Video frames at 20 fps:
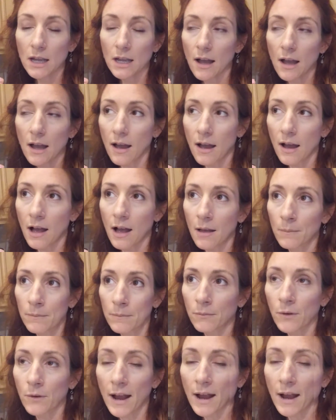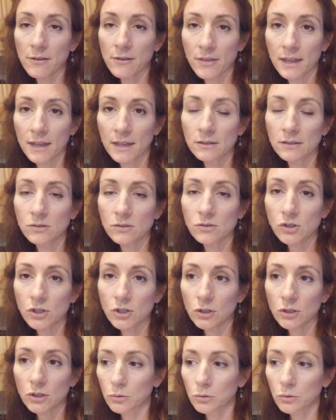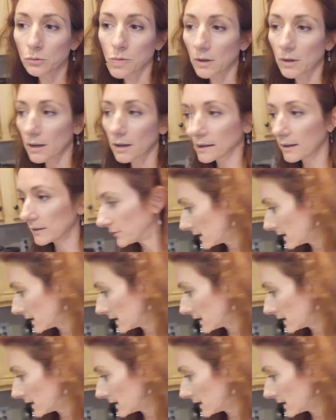rather than 2 of